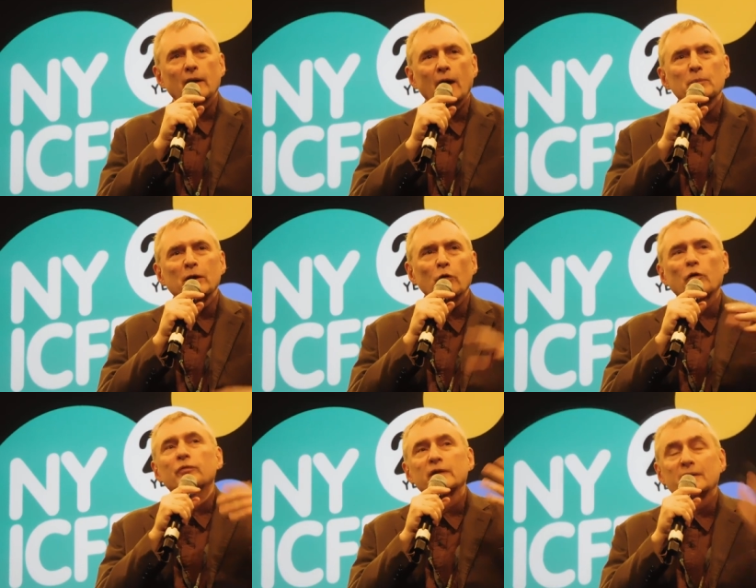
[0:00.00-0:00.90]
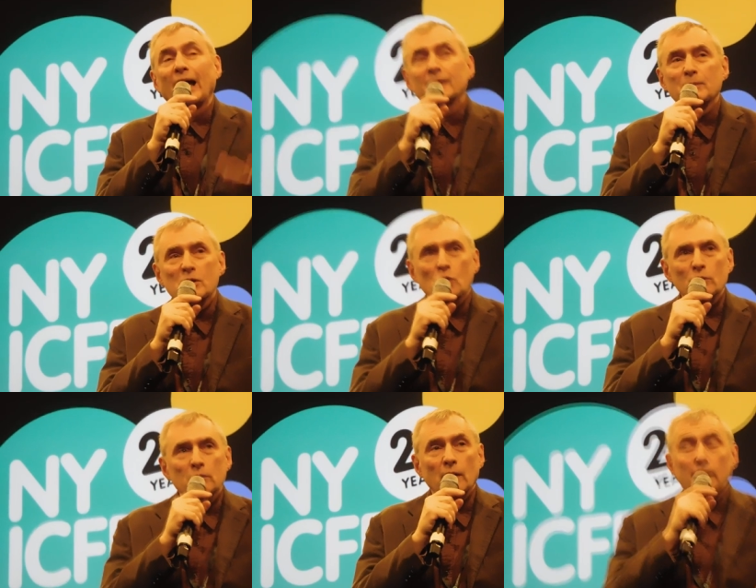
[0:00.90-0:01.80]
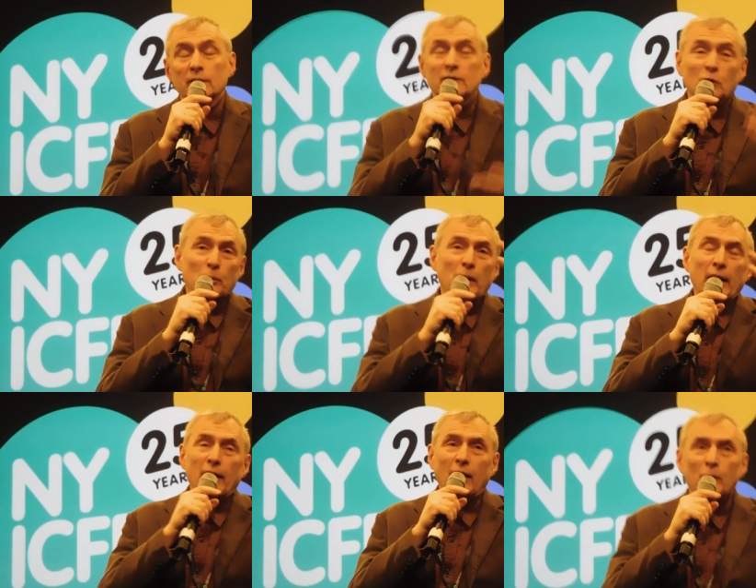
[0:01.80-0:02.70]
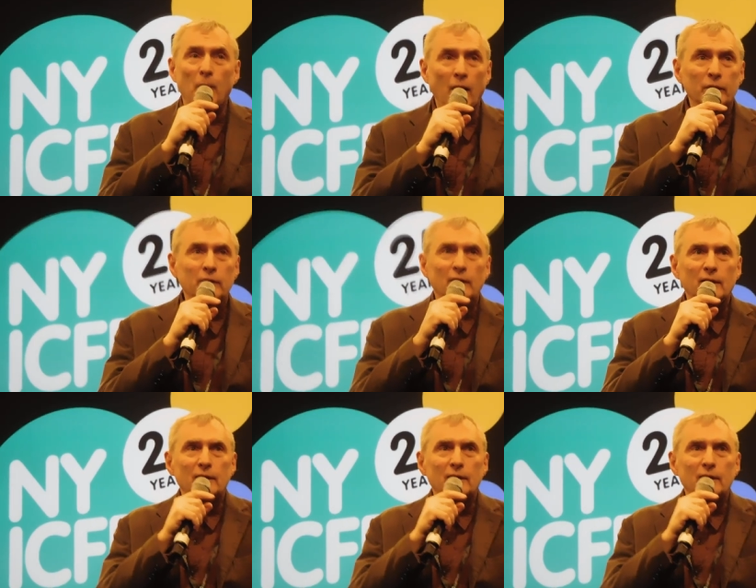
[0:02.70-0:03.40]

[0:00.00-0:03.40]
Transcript: And because of its animation, and it's a bear and a mouse,